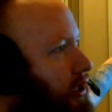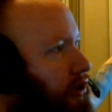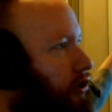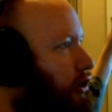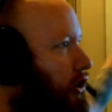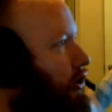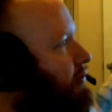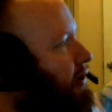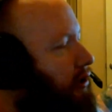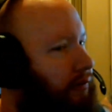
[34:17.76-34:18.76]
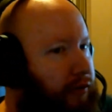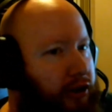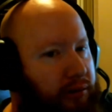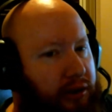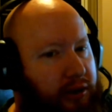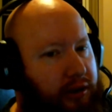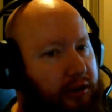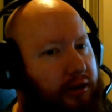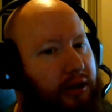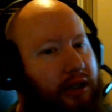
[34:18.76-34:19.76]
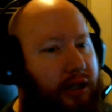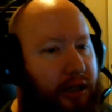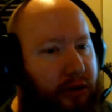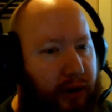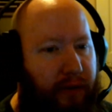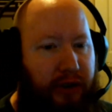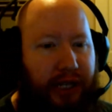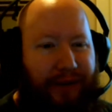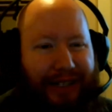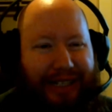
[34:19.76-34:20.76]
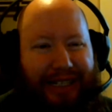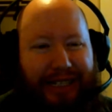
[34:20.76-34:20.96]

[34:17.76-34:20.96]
there, you're good. But first person, 24/7,